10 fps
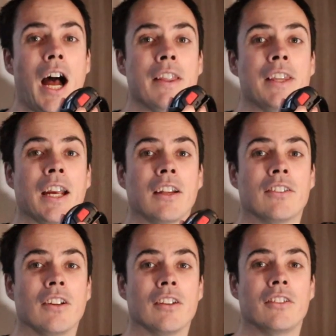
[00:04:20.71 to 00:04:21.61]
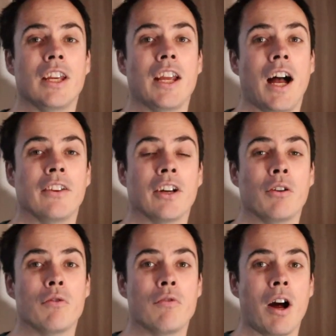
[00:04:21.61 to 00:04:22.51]
and they can still see as they're
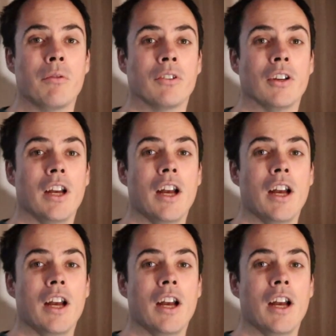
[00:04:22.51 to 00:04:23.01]
going round